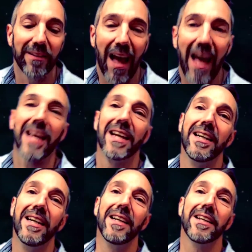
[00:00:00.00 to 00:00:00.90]
day.
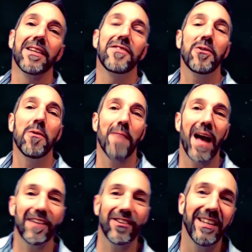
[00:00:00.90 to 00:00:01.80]
Can you
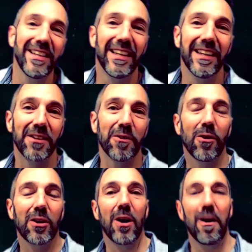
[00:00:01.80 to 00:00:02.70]
imagine? You're
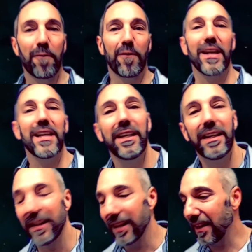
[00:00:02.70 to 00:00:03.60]
all comfy,
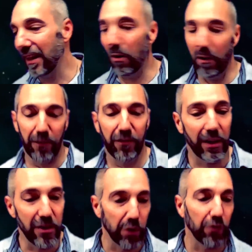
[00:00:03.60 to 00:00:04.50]
and then all of a
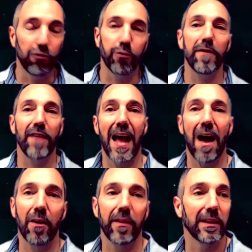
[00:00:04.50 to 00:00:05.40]
sudden you're driven
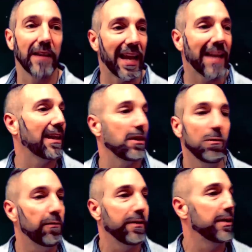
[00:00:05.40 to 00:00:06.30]
out of the land that
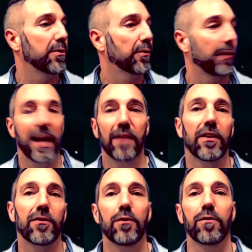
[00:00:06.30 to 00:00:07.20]
you've and your
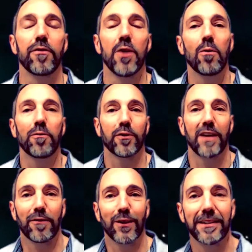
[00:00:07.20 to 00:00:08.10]
ancestors have known
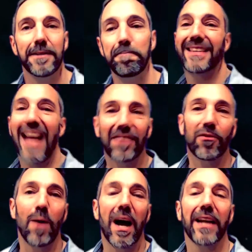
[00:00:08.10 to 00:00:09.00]
forever. That's
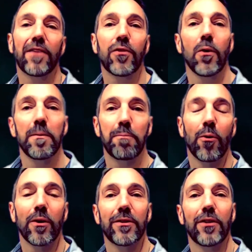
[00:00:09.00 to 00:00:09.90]
why it's so
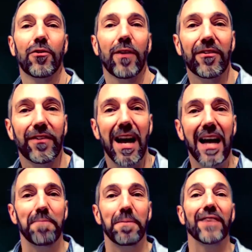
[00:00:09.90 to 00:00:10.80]
important to trust
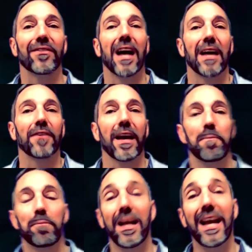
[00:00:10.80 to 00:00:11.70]
God, because God's got a
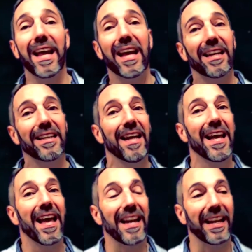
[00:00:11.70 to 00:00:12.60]
plan
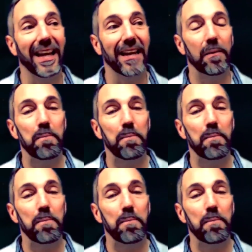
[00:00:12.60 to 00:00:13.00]
and it gets